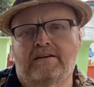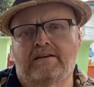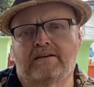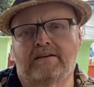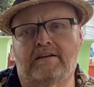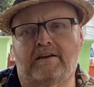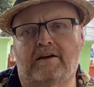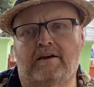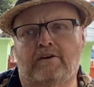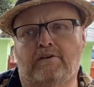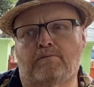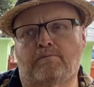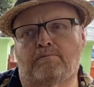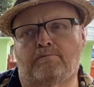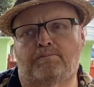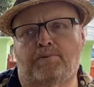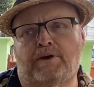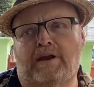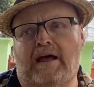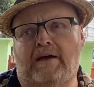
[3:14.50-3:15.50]
you know,
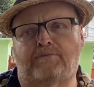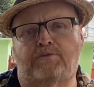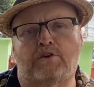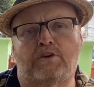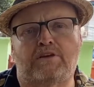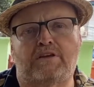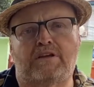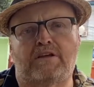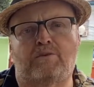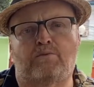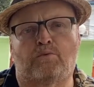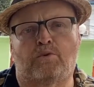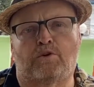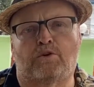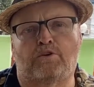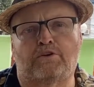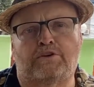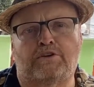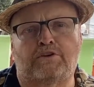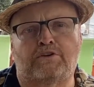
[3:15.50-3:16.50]
but after you eat one
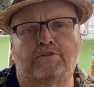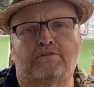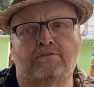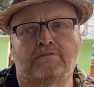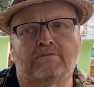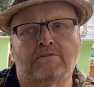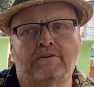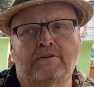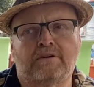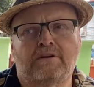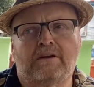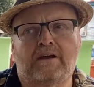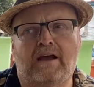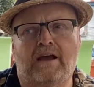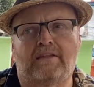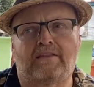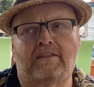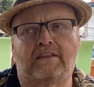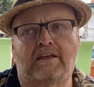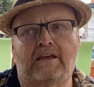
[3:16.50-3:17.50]
or two,
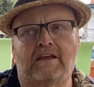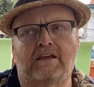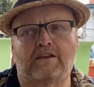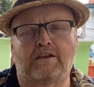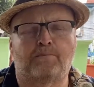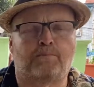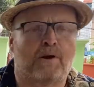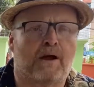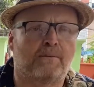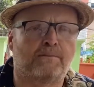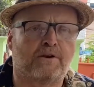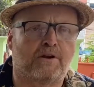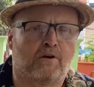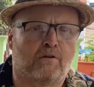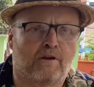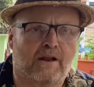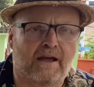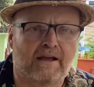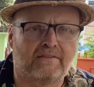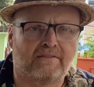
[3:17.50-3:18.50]
and then you probably
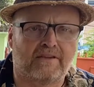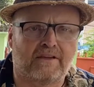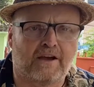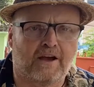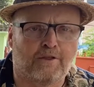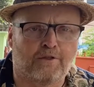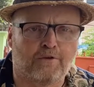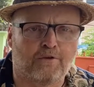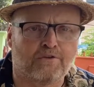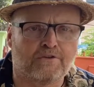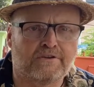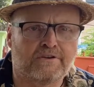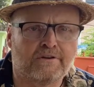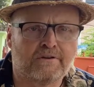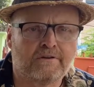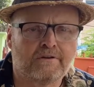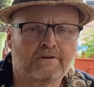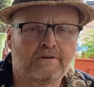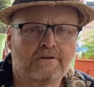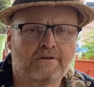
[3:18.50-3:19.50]
don't like the others,
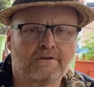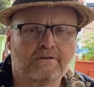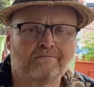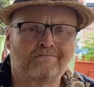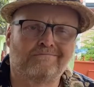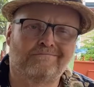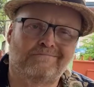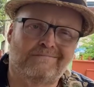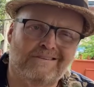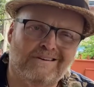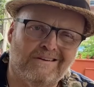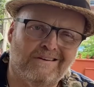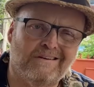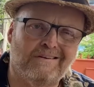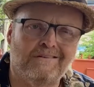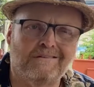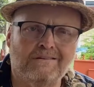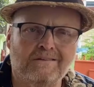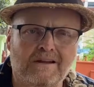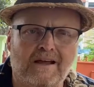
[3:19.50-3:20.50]

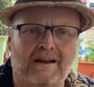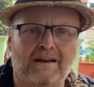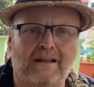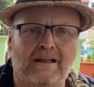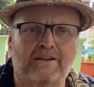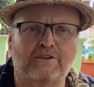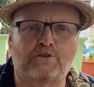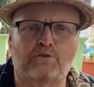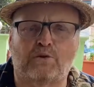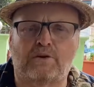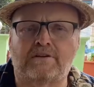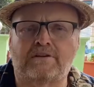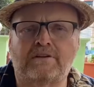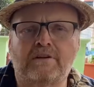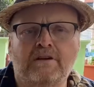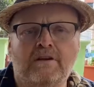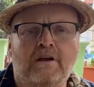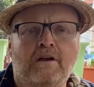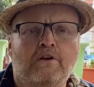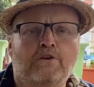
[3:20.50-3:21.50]
eh, not a lot of choice.
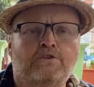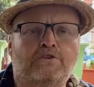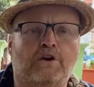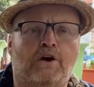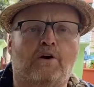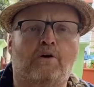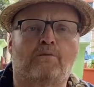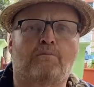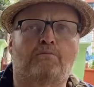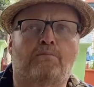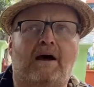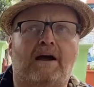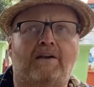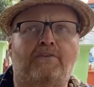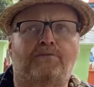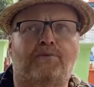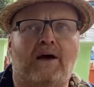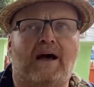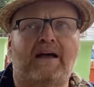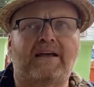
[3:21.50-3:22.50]
So my
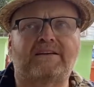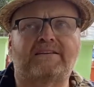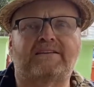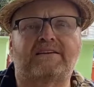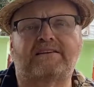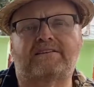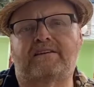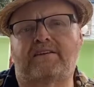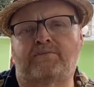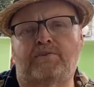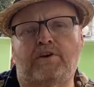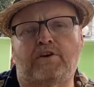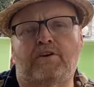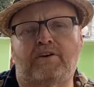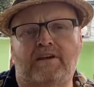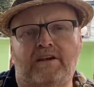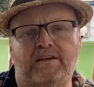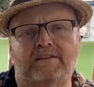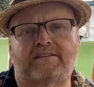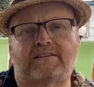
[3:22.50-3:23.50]
advice is if you can
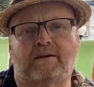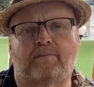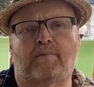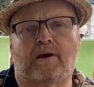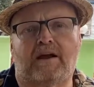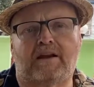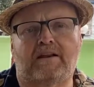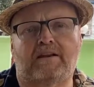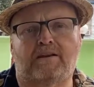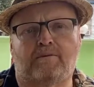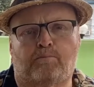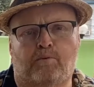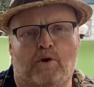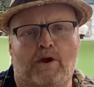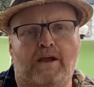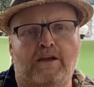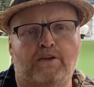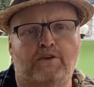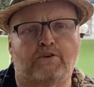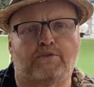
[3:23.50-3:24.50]
get somebody to
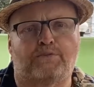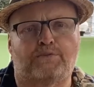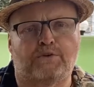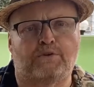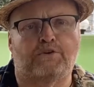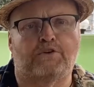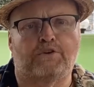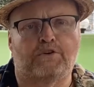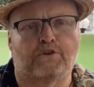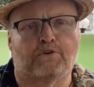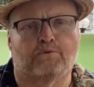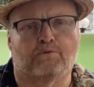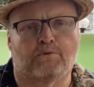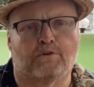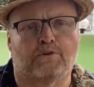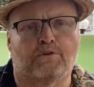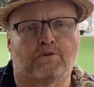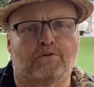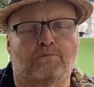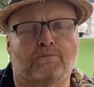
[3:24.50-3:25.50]
bring you food to your
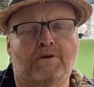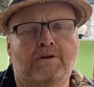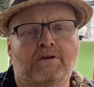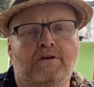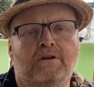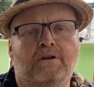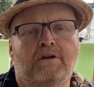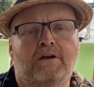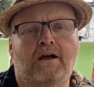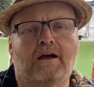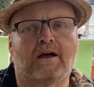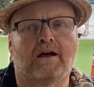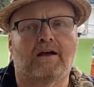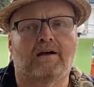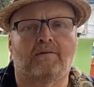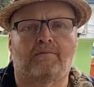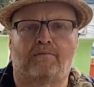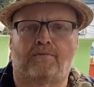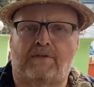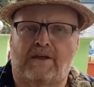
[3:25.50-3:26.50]
room,
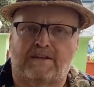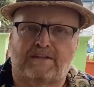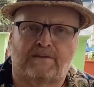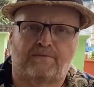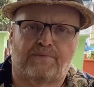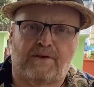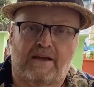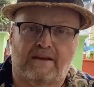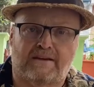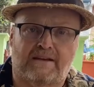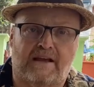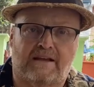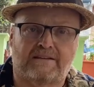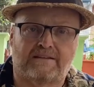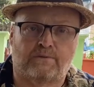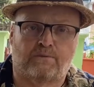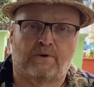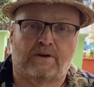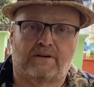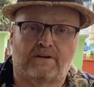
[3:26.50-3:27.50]
uh, that's a
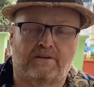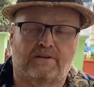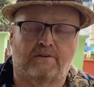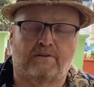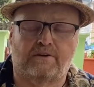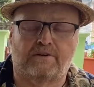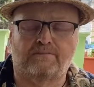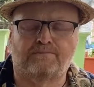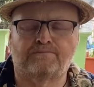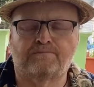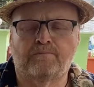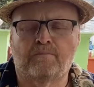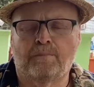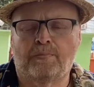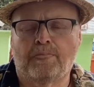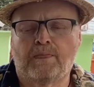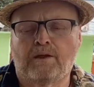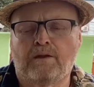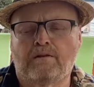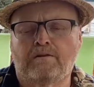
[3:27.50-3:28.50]
fantastic way to do
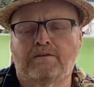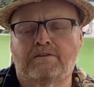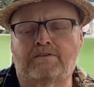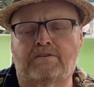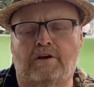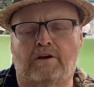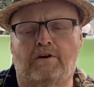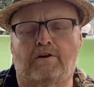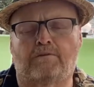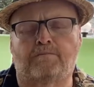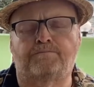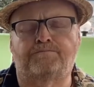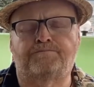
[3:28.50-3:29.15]
it. So